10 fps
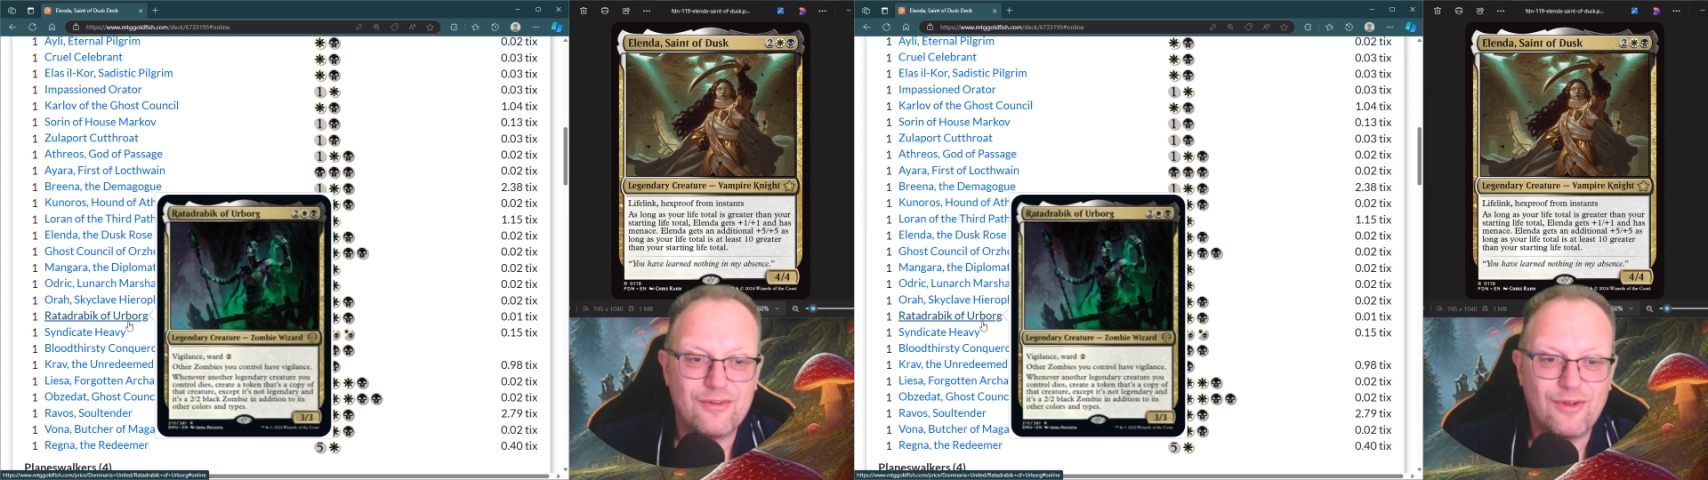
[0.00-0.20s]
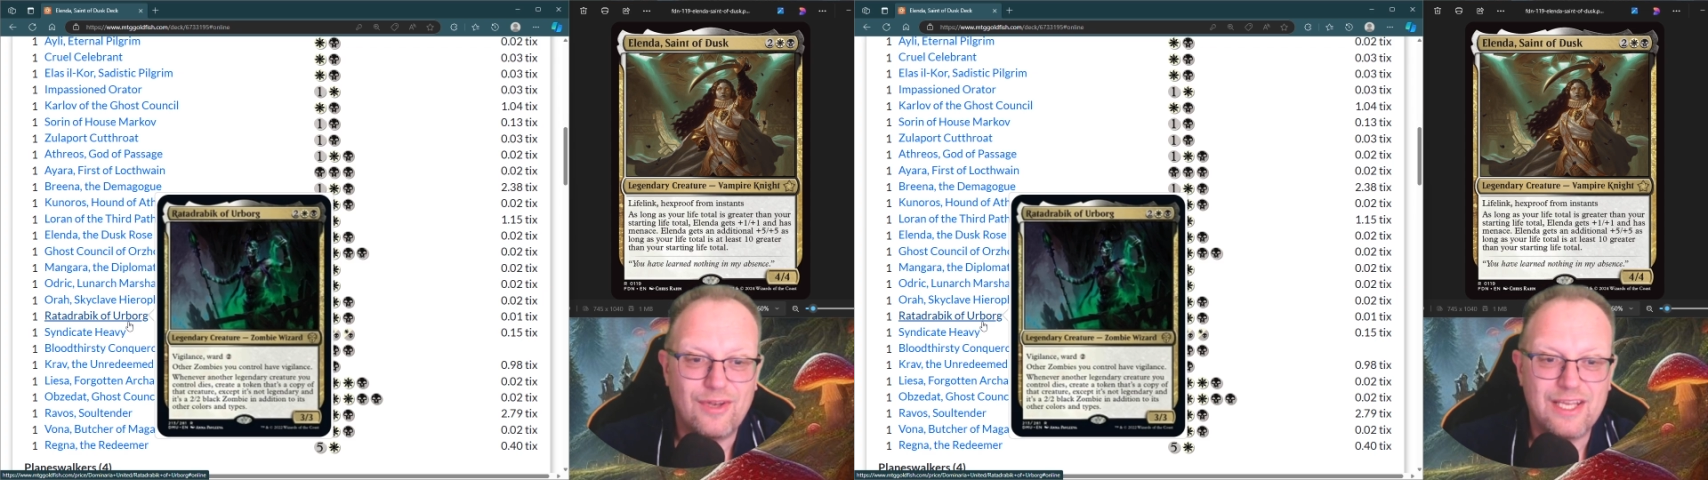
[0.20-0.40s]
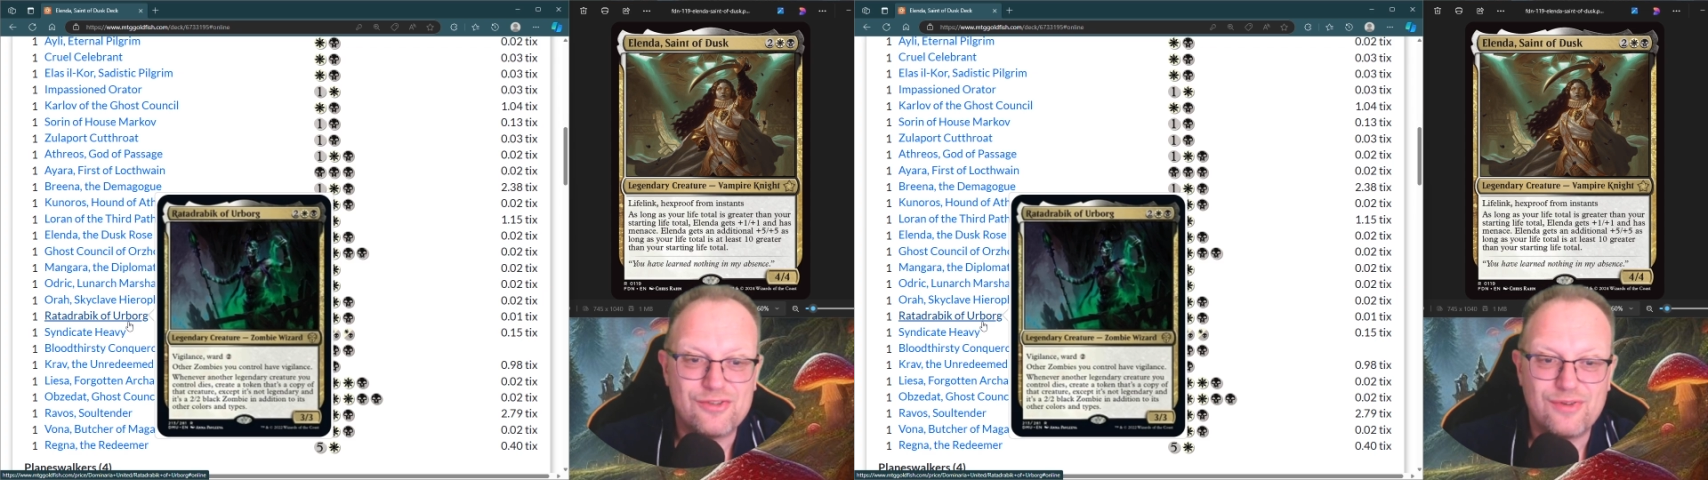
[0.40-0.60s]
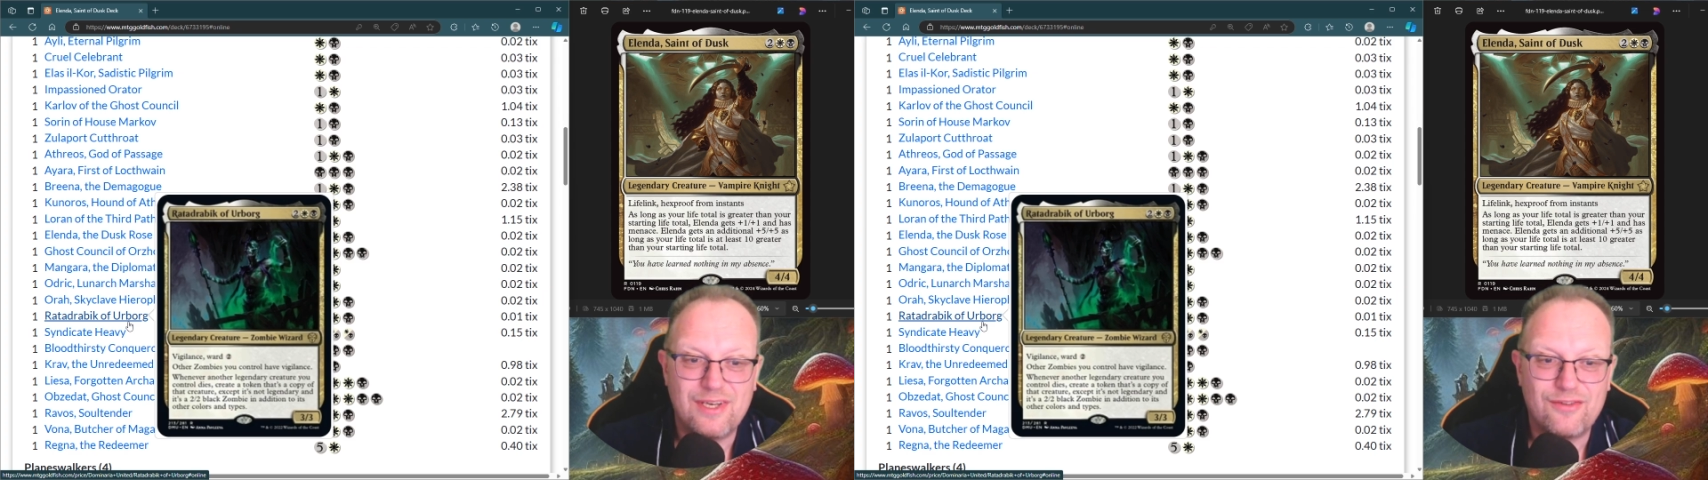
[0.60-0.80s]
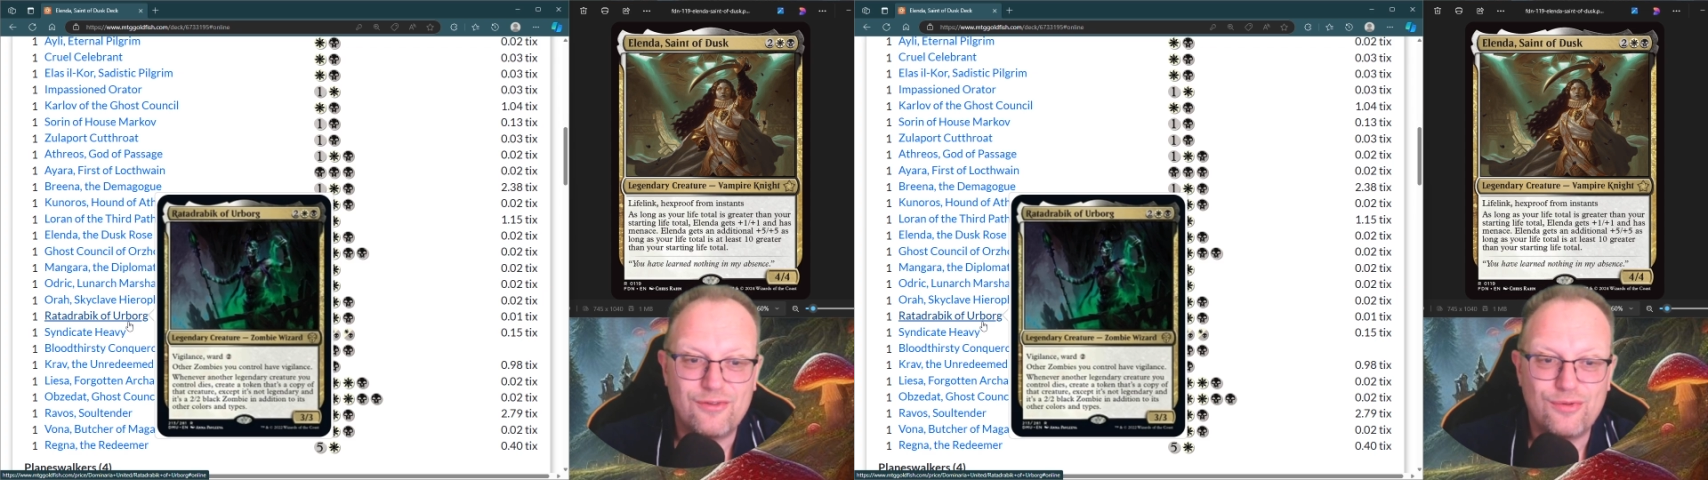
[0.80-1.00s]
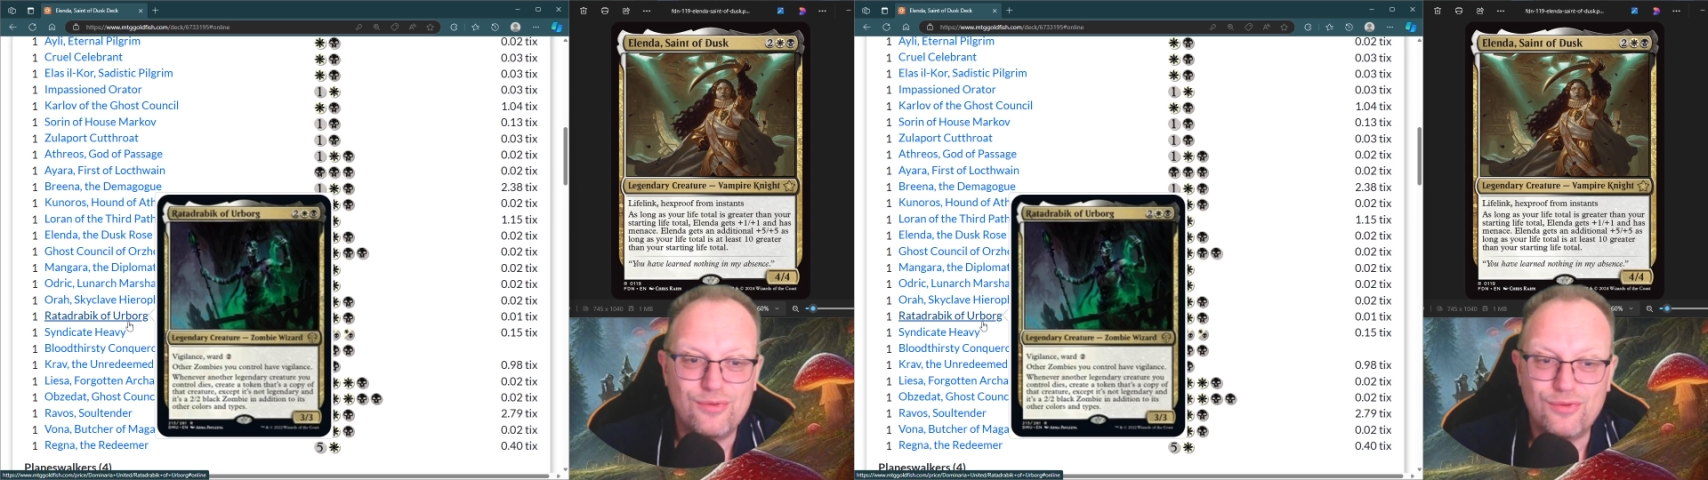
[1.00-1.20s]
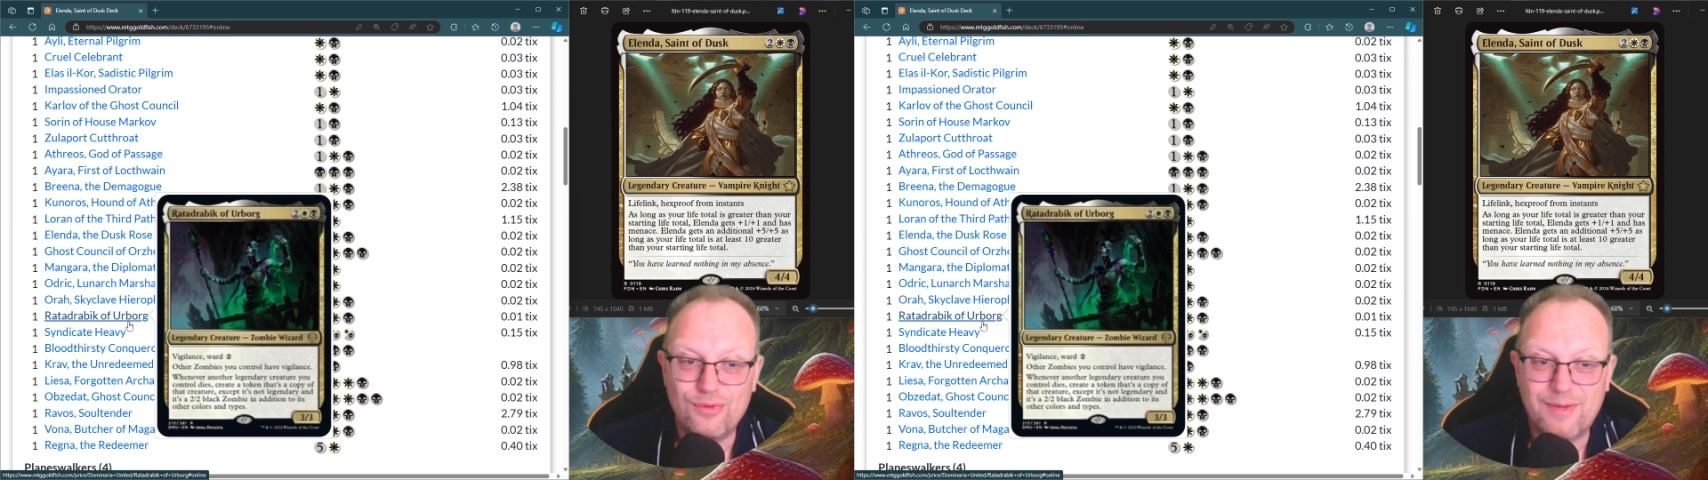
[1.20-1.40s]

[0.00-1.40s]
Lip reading: not legendary and it's a 2/2